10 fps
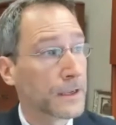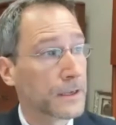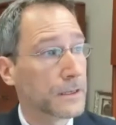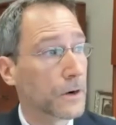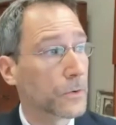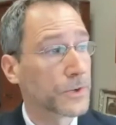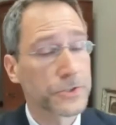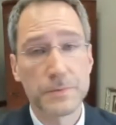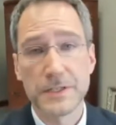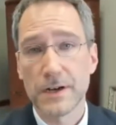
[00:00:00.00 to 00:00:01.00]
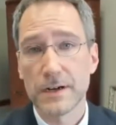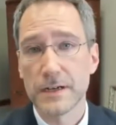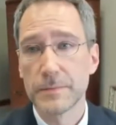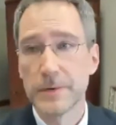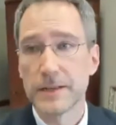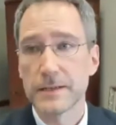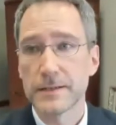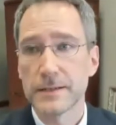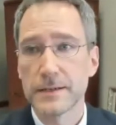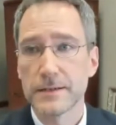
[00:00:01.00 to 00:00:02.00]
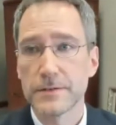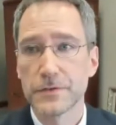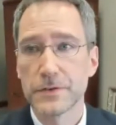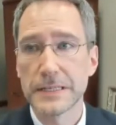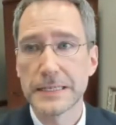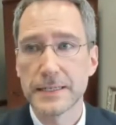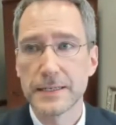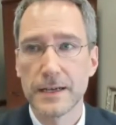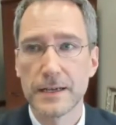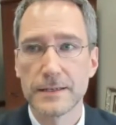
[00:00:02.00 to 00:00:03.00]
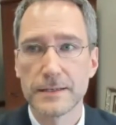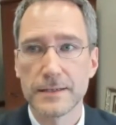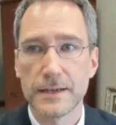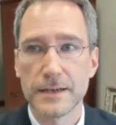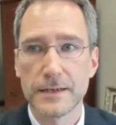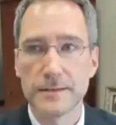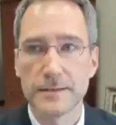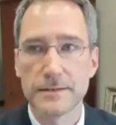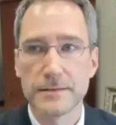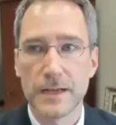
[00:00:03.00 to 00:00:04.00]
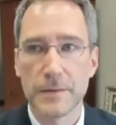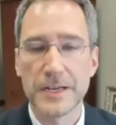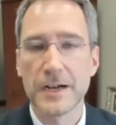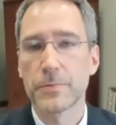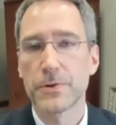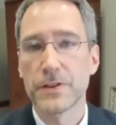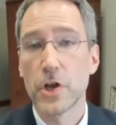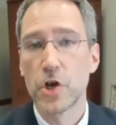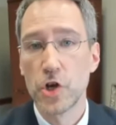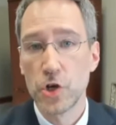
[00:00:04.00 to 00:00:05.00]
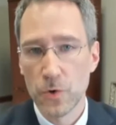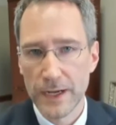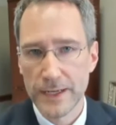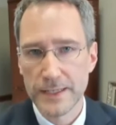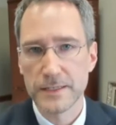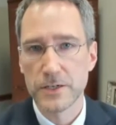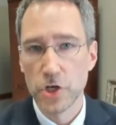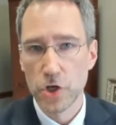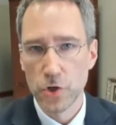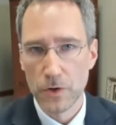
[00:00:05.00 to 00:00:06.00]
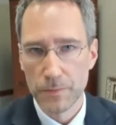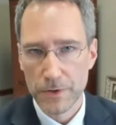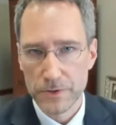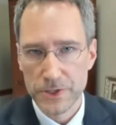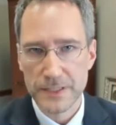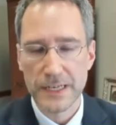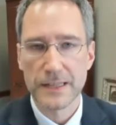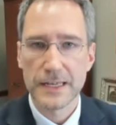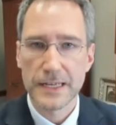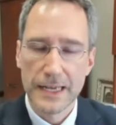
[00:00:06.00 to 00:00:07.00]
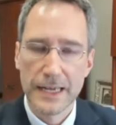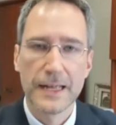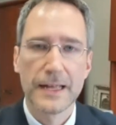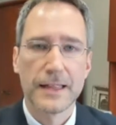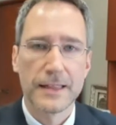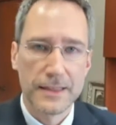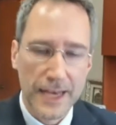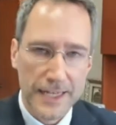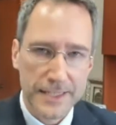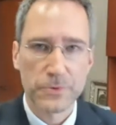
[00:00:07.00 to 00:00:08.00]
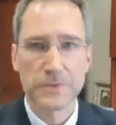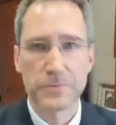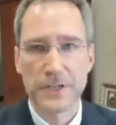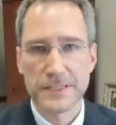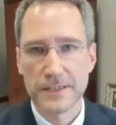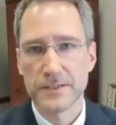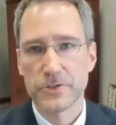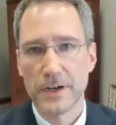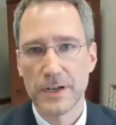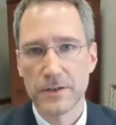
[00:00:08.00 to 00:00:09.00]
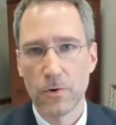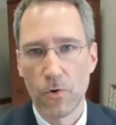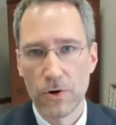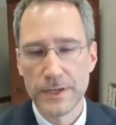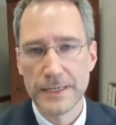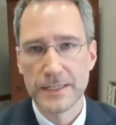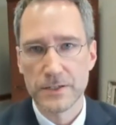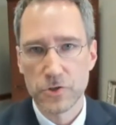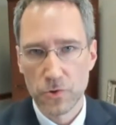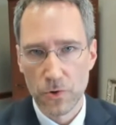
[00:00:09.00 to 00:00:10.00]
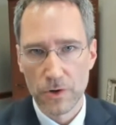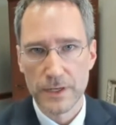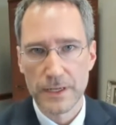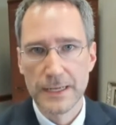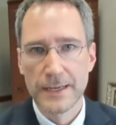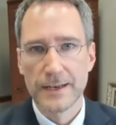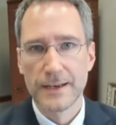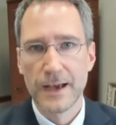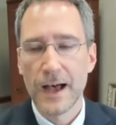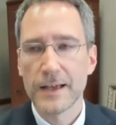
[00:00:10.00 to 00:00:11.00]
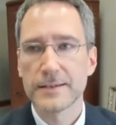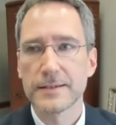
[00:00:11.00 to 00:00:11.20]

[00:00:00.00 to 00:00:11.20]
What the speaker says: No, we should be talking about it freely and coming up with new ideas and new approaches. And I think that's what the president is trying to orient us toward, not